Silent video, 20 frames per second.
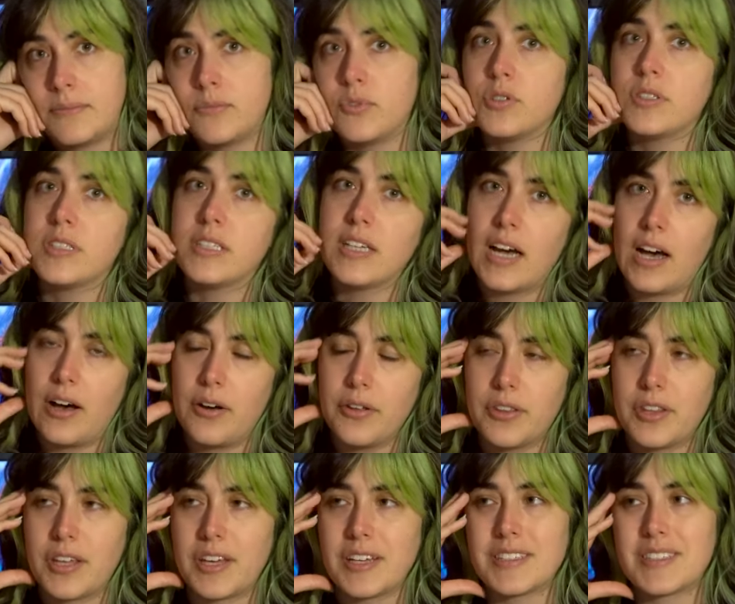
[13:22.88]
we'll see how
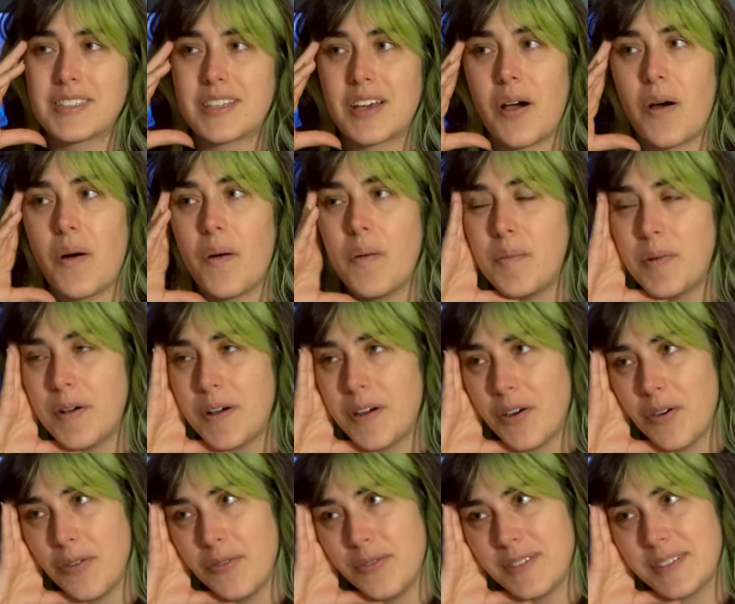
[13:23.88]
things go, but
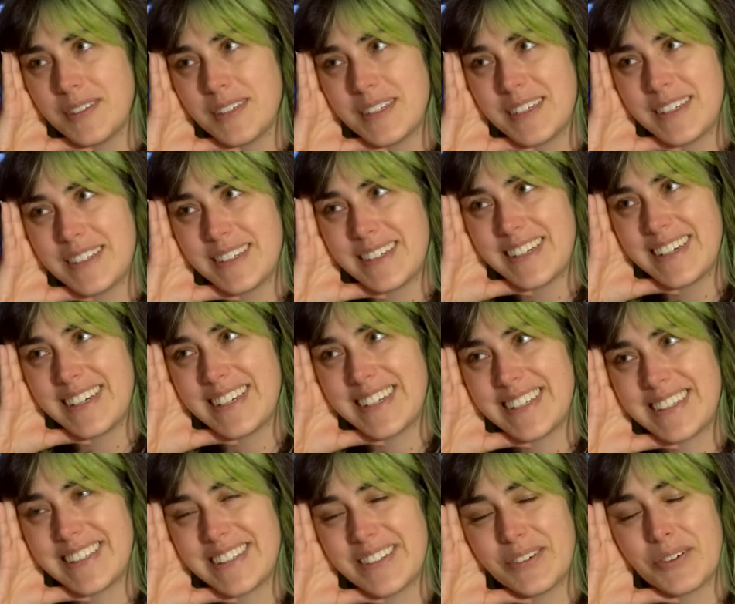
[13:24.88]
hopefully
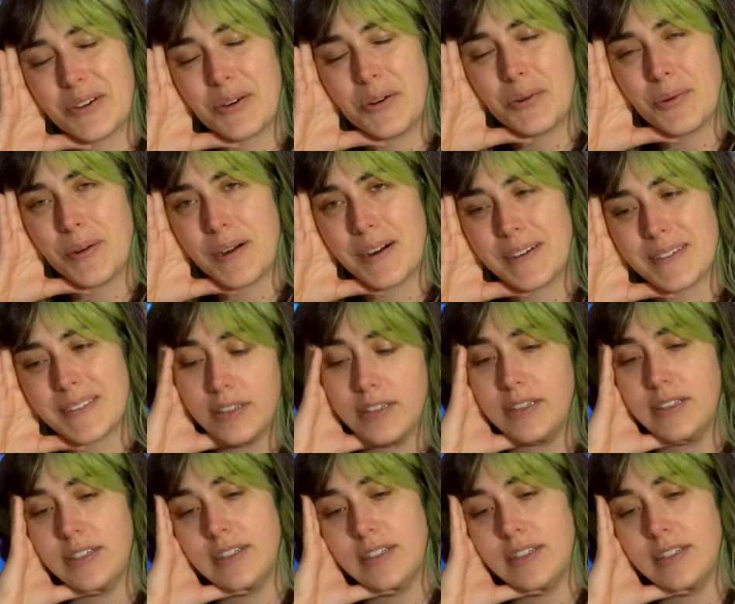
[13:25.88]
they'll go well.